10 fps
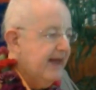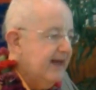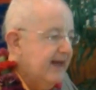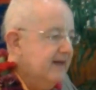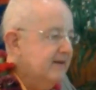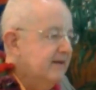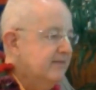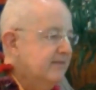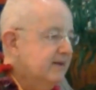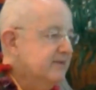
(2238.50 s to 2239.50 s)
and
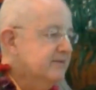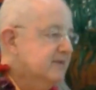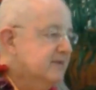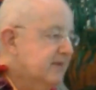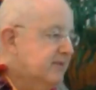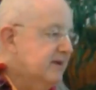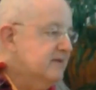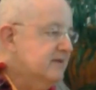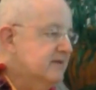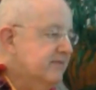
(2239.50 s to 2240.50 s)
because of
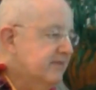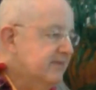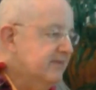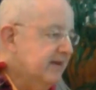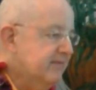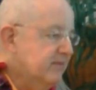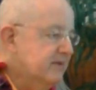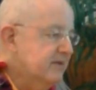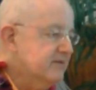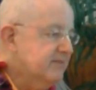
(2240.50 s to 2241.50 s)
separation from them, one
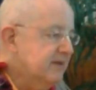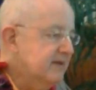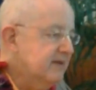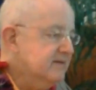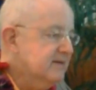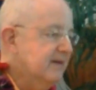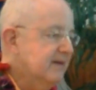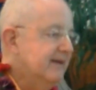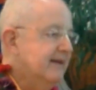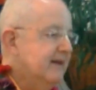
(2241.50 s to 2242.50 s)
is placed in
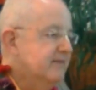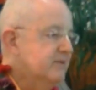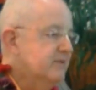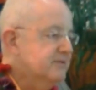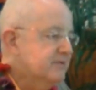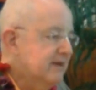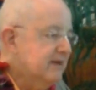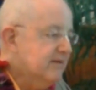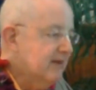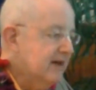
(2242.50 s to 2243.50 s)
the most
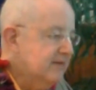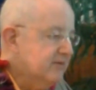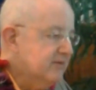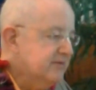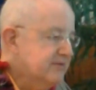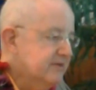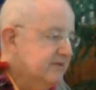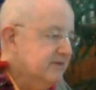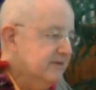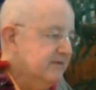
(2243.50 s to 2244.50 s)
regrettable position
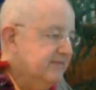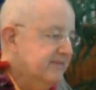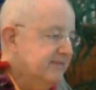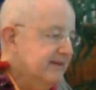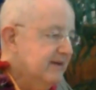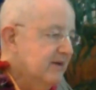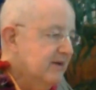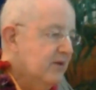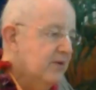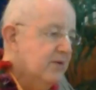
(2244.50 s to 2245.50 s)

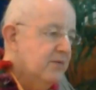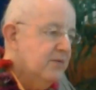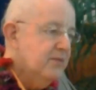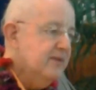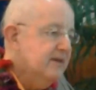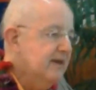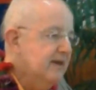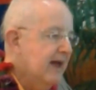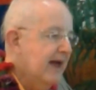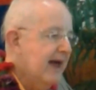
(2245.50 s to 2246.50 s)

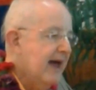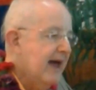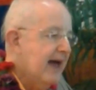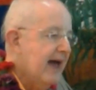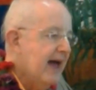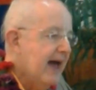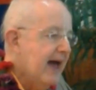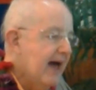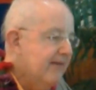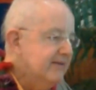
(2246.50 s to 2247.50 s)
within
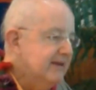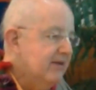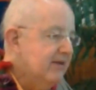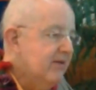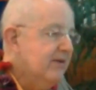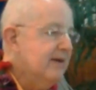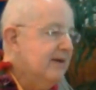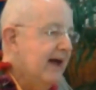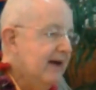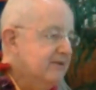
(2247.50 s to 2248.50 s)
heavenly or
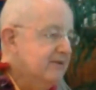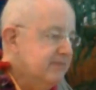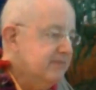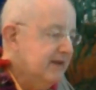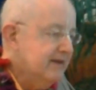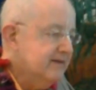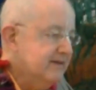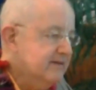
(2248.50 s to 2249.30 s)
hellish planets,